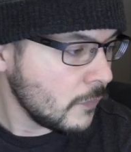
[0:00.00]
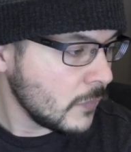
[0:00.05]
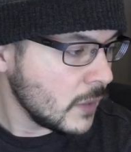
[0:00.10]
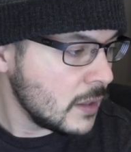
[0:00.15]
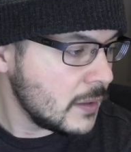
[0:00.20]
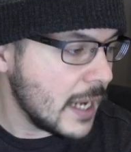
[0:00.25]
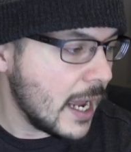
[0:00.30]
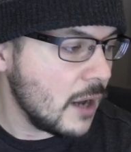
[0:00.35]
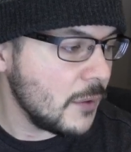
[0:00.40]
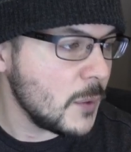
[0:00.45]

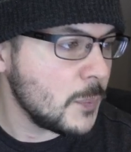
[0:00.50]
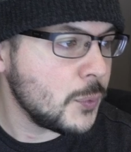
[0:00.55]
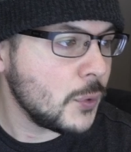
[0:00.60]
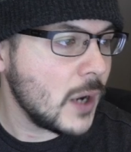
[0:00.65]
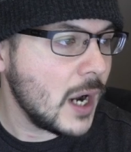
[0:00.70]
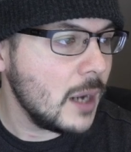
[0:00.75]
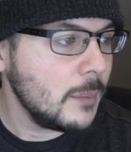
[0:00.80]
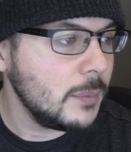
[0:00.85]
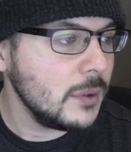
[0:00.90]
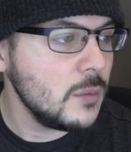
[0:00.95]
Now, the
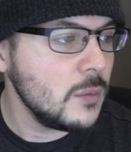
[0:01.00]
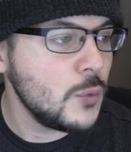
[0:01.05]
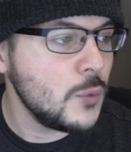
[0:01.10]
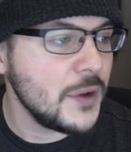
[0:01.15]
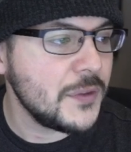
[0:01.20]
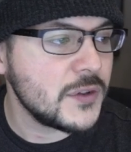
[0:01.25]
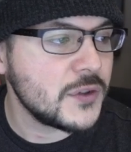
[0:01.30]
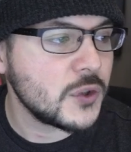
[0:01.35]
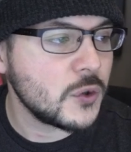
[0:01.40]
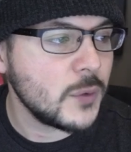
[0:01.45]
problem with
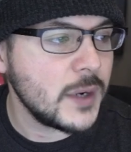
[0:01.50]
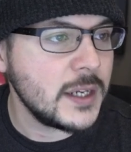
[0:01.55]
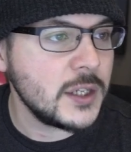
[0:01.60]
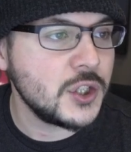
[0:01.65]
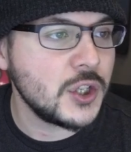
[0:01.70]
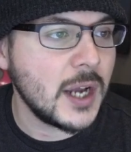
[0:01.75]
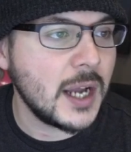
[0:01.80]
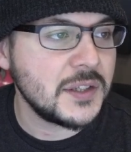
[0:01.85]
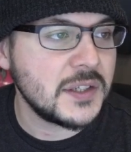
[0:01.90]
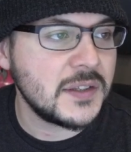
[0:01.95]

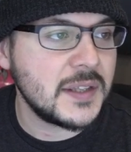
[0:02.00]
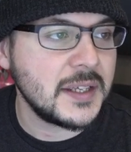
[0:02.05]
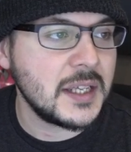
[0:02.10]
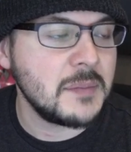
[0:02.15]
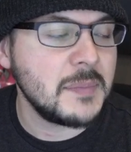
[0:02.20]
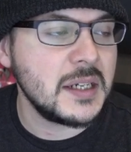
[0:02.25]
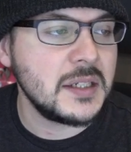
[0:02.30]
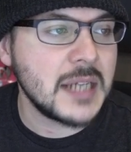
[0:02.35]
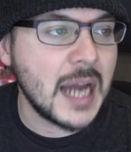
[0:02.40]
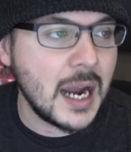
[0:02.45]
screenshots is they can
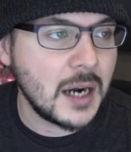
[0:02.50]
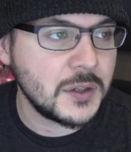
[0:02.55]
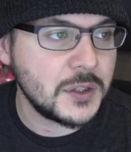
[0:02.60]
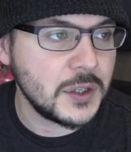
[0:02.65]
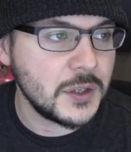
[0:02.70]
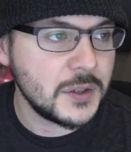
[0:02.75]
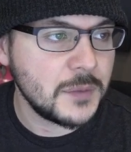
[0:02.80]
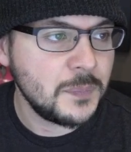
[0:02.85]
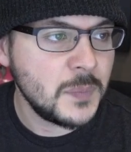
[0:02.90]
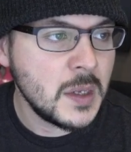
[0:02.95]
be
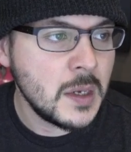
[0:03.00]
doctored,